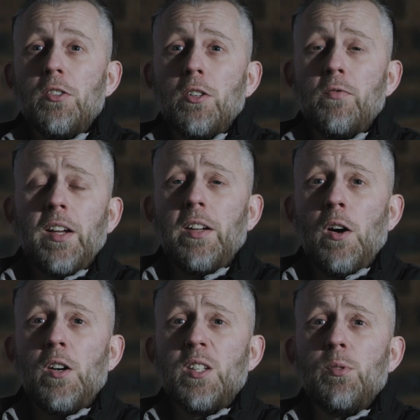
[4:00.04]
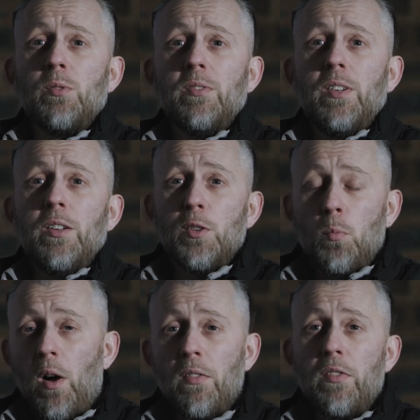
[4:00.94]
is unrecognisable, the
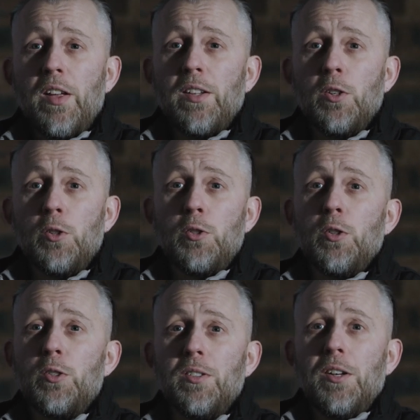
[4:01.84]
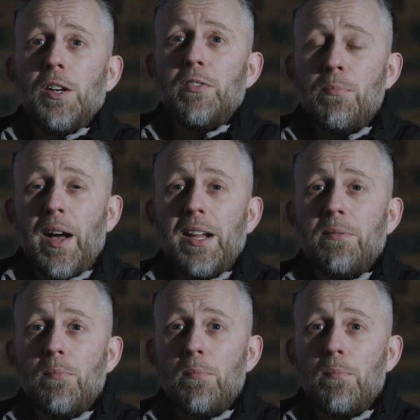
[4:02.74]
one thing that should remain